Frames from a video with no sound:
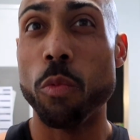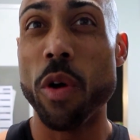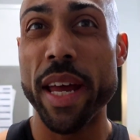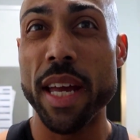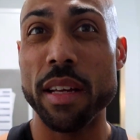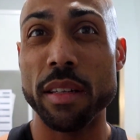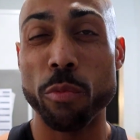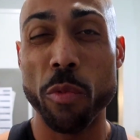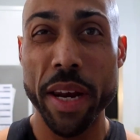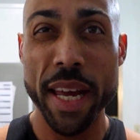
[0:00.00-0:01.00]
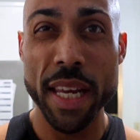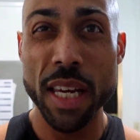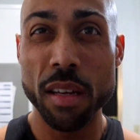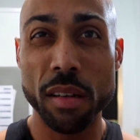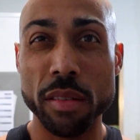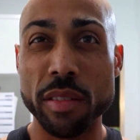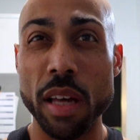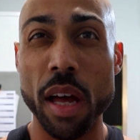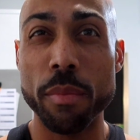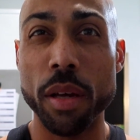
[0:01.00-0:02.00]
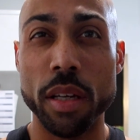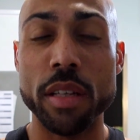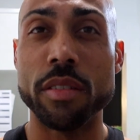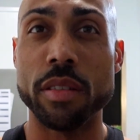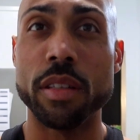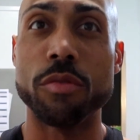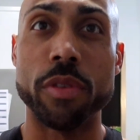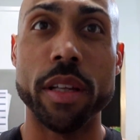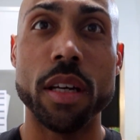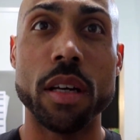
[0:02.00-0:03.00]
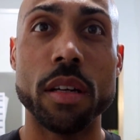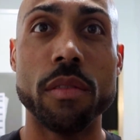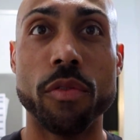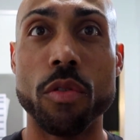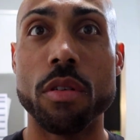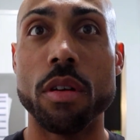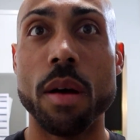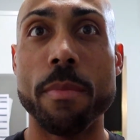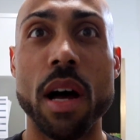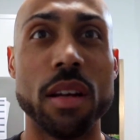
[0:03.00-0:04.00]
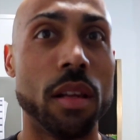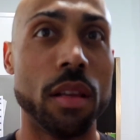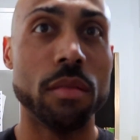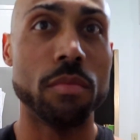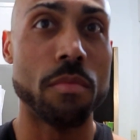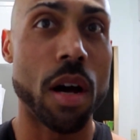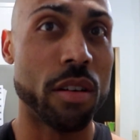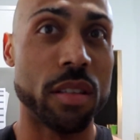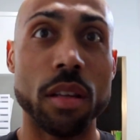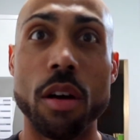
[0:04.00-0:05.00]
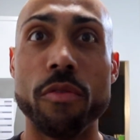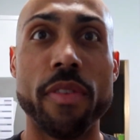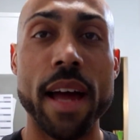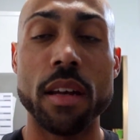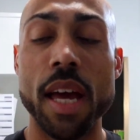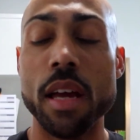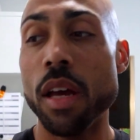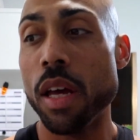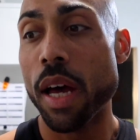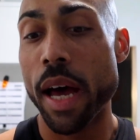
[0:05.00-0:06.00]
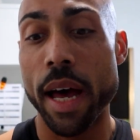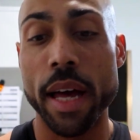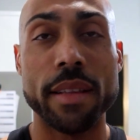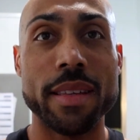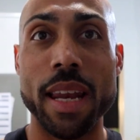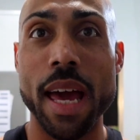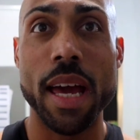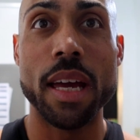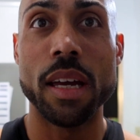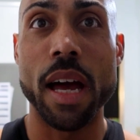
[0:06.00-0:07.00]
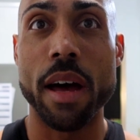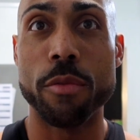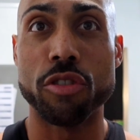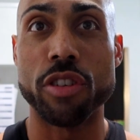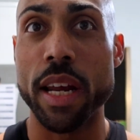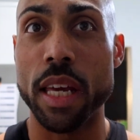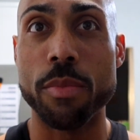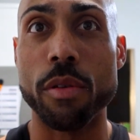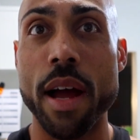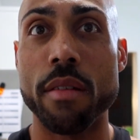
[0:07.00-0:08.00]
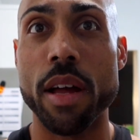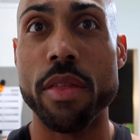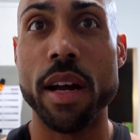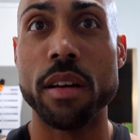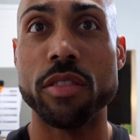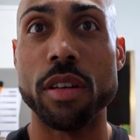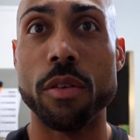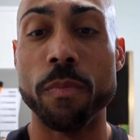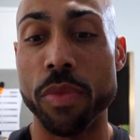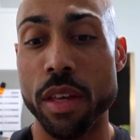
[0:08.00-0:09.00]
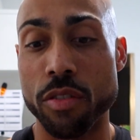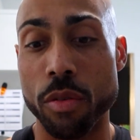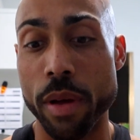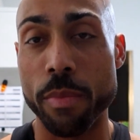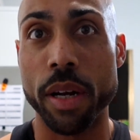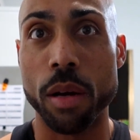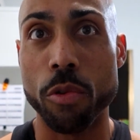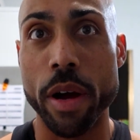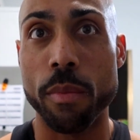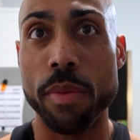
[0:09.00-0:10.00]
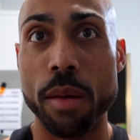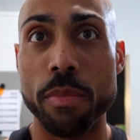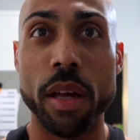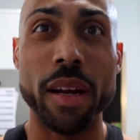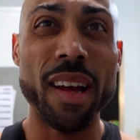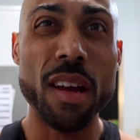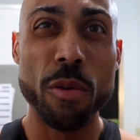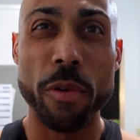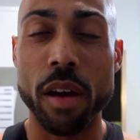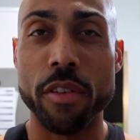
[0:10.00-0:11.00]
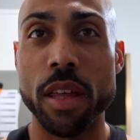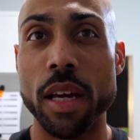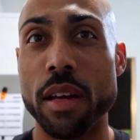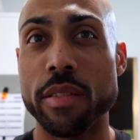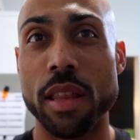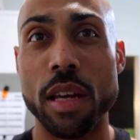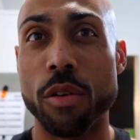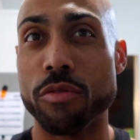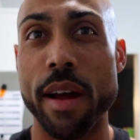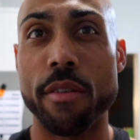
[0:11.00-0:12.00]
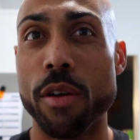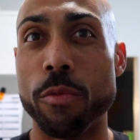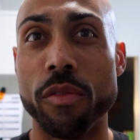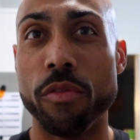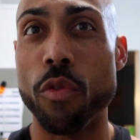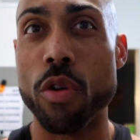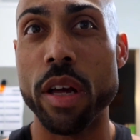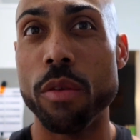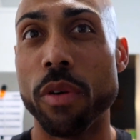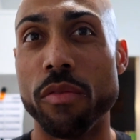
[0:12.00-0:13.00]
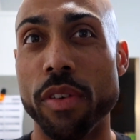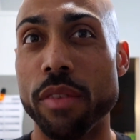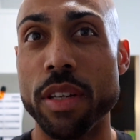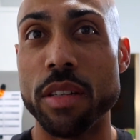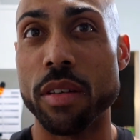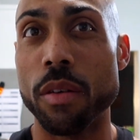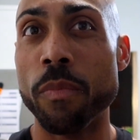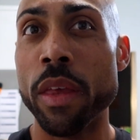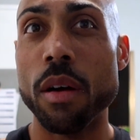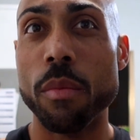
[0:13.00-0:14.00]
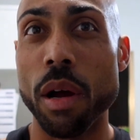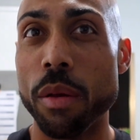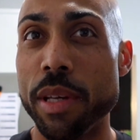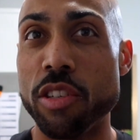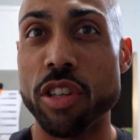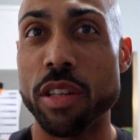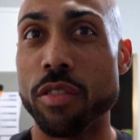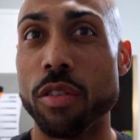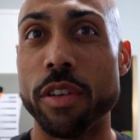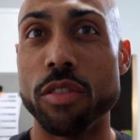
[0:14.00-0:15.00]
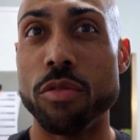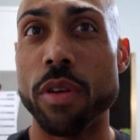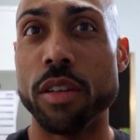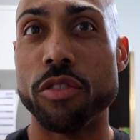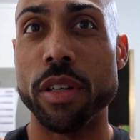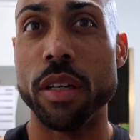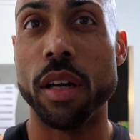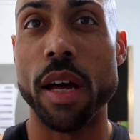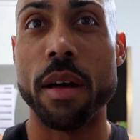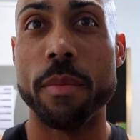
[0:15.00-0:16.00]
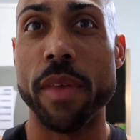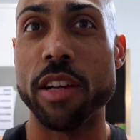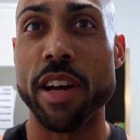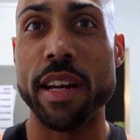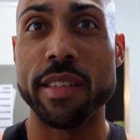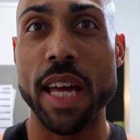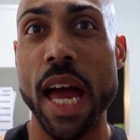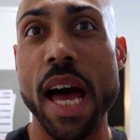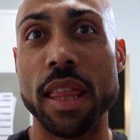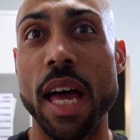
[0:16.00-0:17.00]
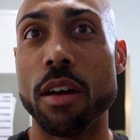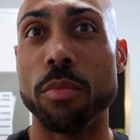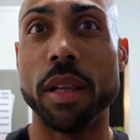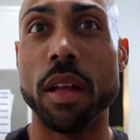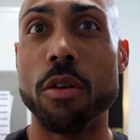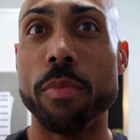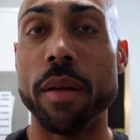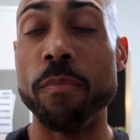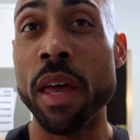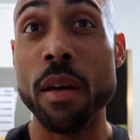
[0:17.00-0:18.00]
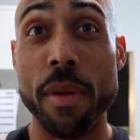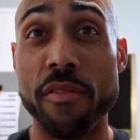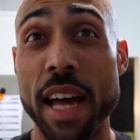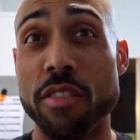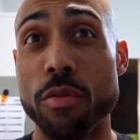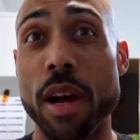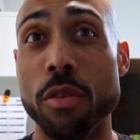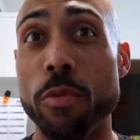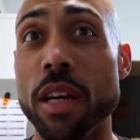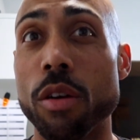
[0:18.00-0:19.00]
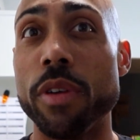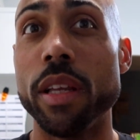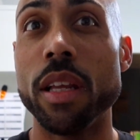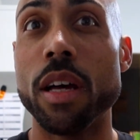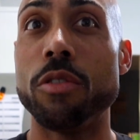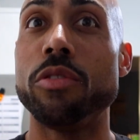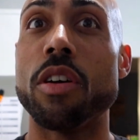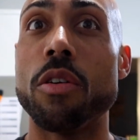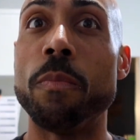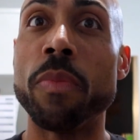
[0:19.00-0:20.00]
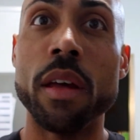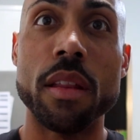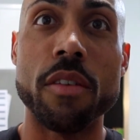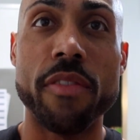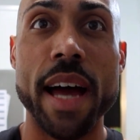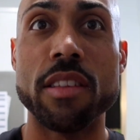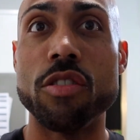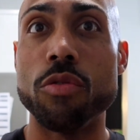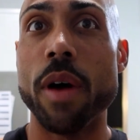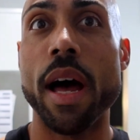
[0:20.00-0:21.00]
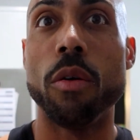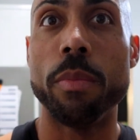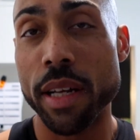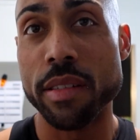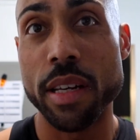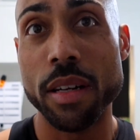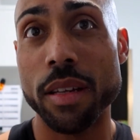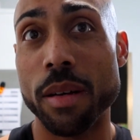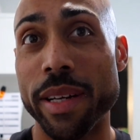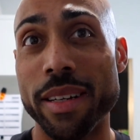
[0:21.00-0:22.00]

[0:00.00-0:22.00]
180, sub is, is really good for a mod to, moderate to low fat day. Uh, today I was trying to keep it right around there, so this will bump it up quite a bit, but with everything else, I think I was right around 140, 150, so probably be just over 200. Um, I try to stay at that or below, but my fats throughout the week are really low, so the fats do help. Minutes here, then I'm